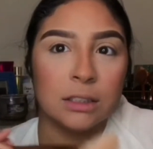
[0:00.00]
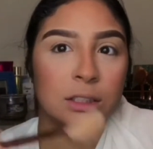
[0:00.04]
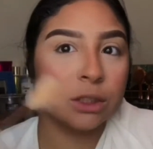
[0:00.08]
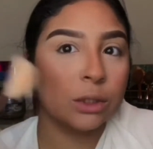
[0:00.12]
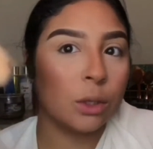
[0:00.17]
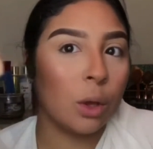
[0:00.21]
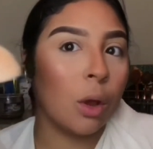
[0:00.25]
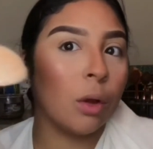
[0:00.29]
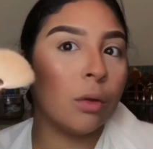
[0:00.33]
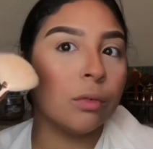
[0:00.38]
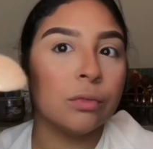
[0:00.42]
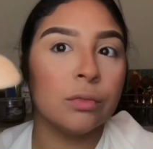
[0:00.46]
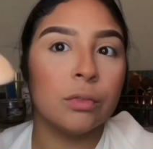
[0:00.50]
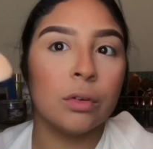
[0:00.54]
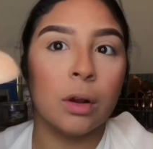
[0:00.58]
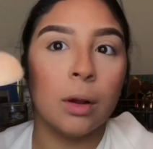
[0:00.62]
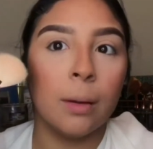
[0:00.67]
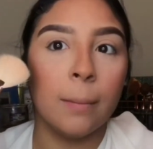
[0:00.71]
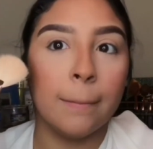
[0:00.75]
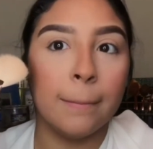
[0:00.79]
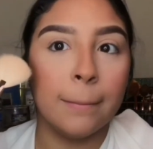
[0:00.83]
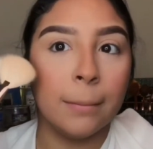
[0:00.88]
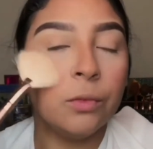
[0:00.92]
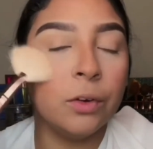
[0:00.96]
saw
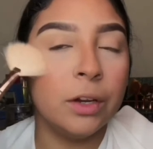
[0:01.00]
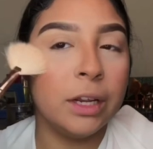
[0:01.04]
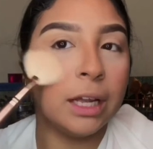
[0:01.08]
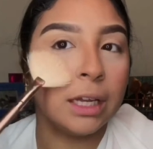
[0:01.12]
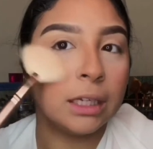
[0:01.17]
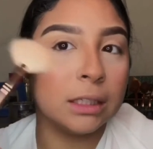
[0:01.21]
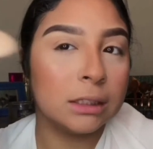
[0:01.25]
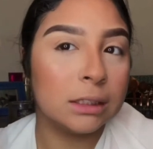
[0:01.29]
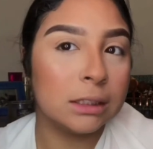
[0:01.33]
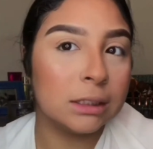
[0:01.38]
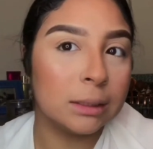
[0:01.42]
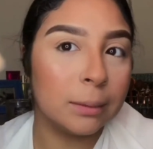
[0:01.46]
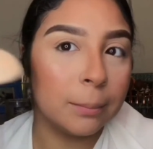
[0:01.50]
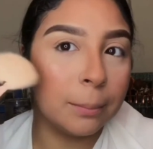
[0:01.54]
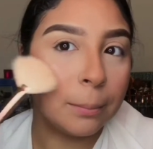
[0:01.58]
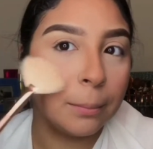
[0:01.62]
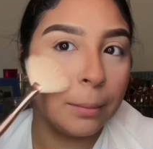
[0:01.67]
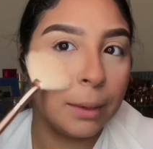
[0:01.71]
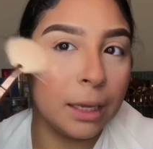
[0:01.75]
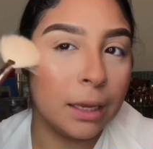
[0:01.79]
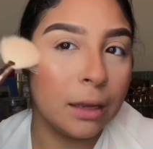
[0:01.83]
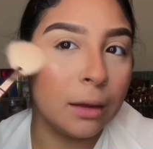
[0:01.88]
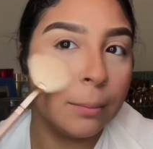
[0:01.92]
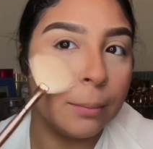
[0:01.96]
from Rihanna's a
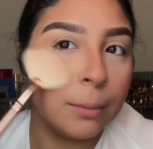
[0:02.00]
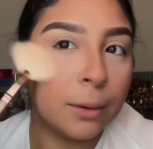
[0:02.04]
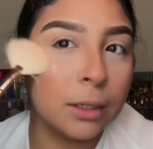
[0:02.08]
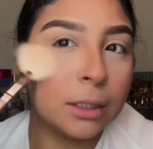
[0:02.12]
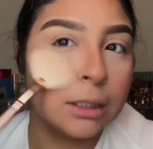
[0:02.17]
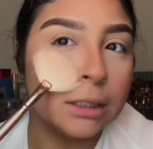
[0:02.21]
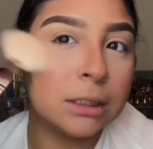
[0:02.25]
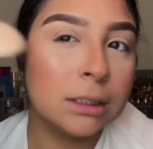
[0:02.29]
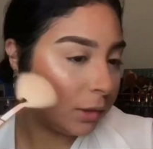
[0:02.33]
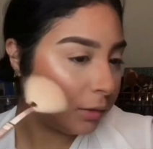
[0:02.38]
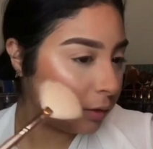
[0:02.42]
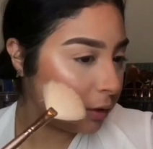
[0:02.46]
makeup artist.